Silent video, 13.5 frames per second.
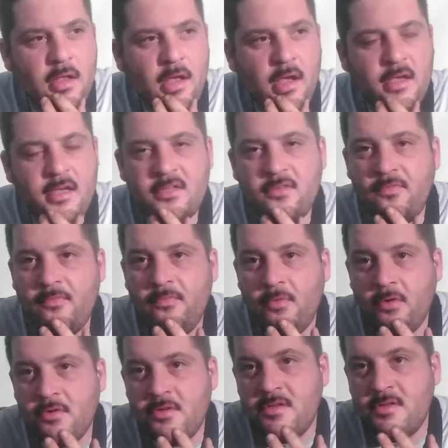I guess,
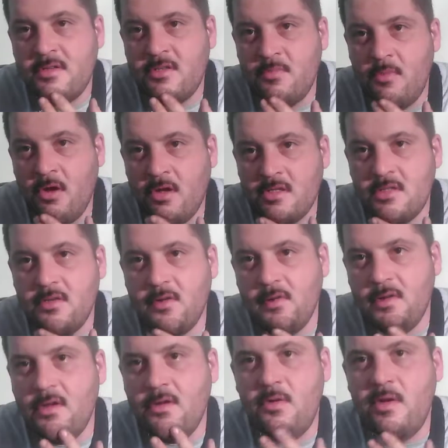first small
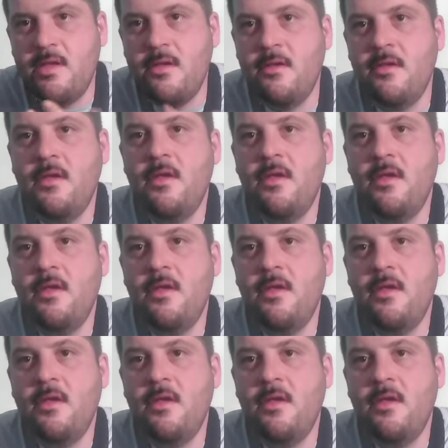solo in